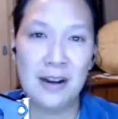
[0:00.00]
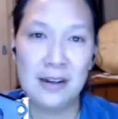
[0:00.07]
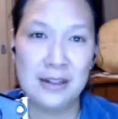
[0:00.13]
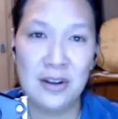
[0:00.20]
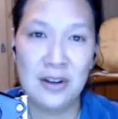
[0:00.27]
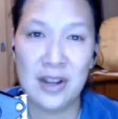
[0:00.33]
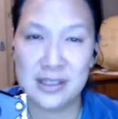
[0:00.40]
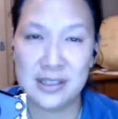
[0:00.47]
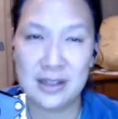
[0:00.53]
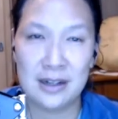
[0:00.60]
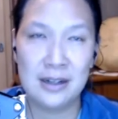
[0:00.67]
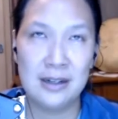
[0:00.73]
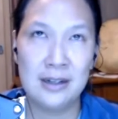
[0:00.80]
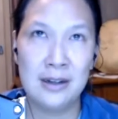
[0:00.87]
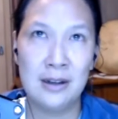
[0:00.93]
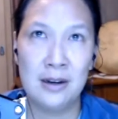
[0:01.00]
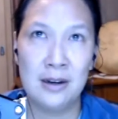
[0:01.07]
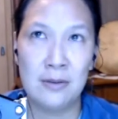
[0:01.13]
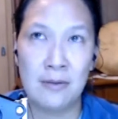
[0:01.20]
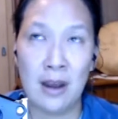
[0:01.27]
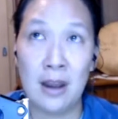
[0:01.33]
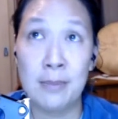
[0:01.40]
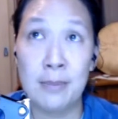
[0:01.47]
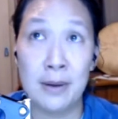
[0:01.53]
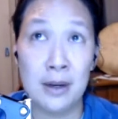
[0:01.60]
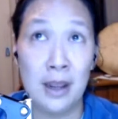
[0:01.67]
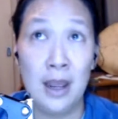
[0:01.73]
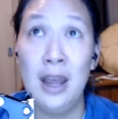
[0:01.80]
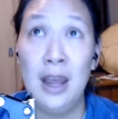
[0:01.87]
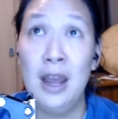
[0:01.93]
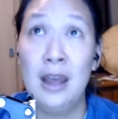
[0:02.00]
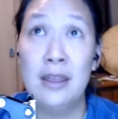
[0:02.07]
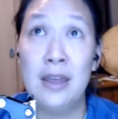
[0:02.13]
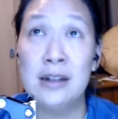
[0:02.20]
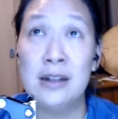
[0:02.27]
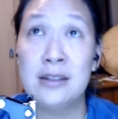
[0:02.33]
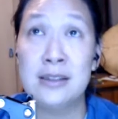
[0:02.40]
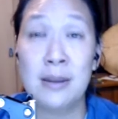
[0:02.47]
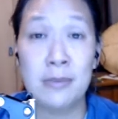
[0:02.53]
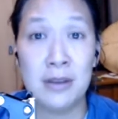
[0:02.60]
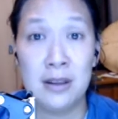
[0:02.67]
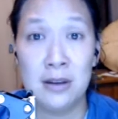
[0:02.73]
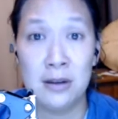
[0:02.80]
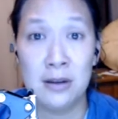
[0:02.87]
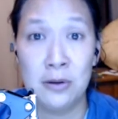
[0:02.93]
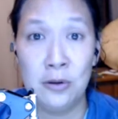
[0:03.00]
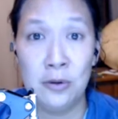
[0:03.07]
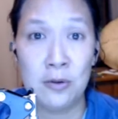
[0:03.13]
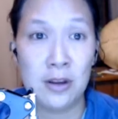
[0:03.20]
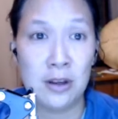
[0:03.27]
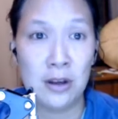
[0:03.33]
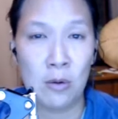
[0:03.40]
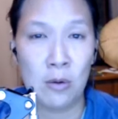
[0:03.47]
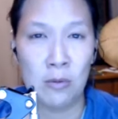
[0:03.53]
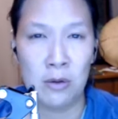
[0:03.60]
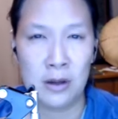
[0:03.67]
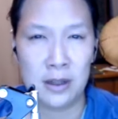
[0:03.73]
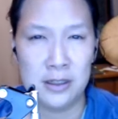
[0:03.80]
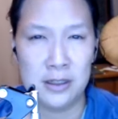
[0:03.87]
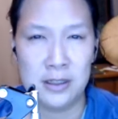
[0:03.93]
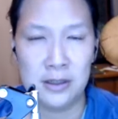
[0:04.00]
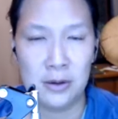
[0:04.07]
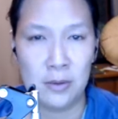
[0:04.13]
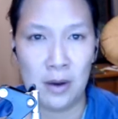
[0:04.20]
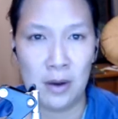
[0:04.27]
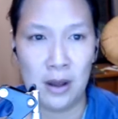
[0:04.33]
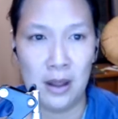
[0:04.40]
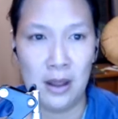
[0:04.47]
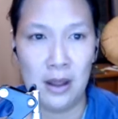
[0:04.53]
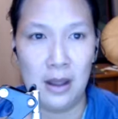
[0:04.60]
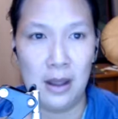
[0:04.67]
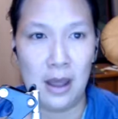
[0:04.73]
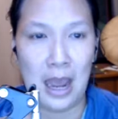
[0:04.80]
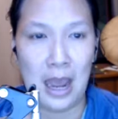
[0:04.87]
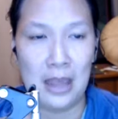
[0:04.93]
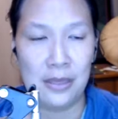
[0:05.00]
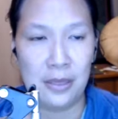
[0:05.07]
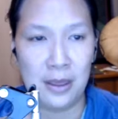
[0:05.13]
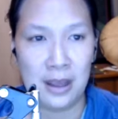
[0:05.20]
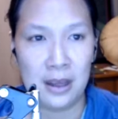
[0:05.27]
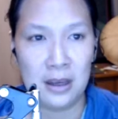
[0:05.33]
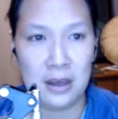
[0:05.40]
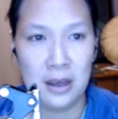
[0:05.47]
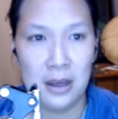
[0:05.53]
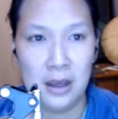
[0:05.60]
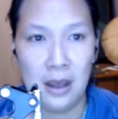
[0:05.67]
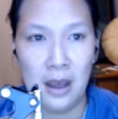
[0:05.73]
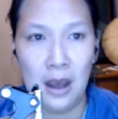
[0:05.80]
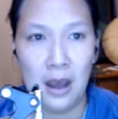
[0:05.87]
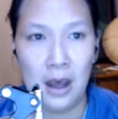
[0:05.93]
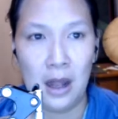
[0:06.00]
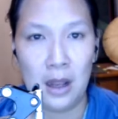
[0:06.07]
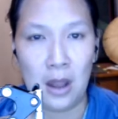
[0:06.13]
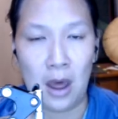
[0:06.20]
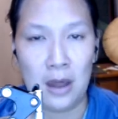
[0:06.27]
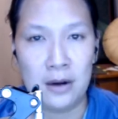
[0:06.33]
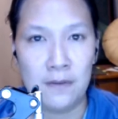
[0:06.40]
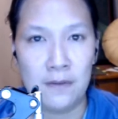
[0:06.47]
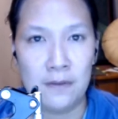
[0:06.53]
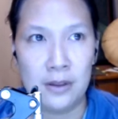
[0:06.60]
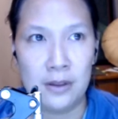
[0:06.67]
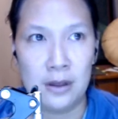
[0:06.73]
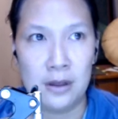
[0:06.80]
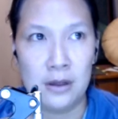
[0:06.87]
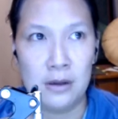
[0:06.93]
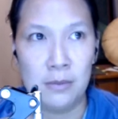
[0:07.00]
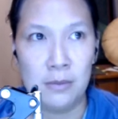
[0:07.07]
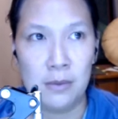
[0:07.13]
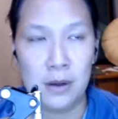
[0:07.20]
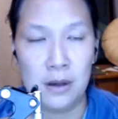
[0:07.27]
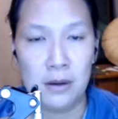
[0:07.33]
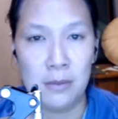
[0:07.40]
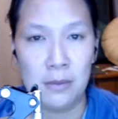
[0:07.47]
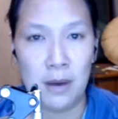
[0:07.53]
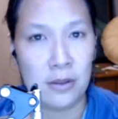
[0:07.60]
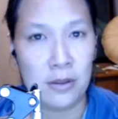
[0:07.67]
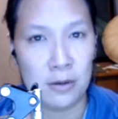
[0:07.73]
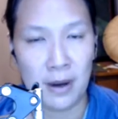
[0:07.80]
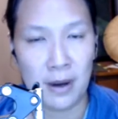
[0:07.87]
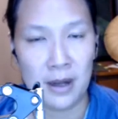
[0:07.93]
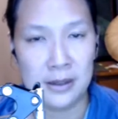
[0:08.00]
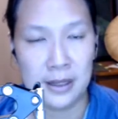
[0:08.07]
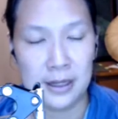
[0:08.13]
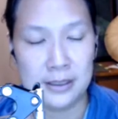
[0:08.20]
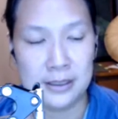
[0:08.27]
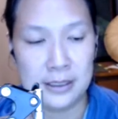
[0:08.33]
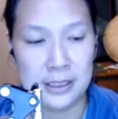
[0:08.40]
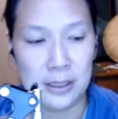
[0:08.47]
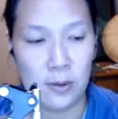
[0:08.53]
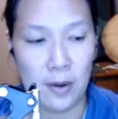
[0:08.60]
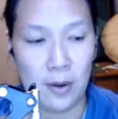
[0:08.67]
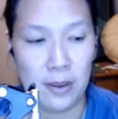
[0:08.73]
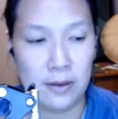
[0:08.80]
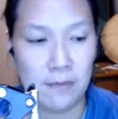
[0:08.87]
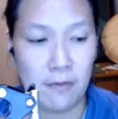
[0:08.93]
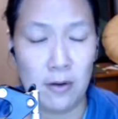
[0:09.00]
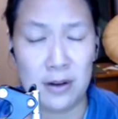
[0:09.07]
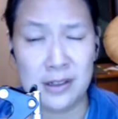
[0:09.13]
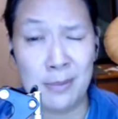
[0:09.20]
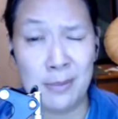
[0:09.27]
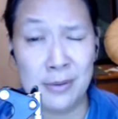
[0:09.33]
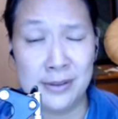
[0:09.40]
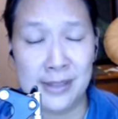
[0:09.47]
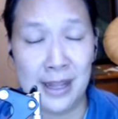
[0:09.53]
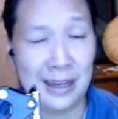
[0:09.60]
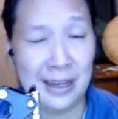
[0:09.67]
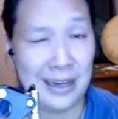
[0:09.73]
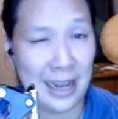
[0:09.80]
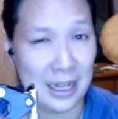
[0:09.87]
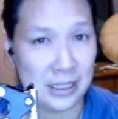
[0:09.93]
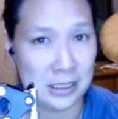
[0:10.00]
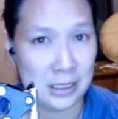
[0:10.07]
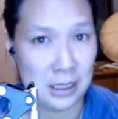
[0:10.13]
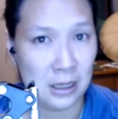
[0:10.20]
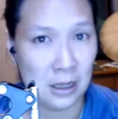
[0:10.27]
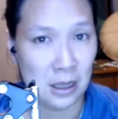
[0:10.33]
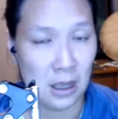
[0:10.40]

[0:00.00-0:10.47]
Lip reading: and you get stuck in a rut. But that's something you can go look into. I think a lot of the other podcasts that deal with, for example, selling an Etsy,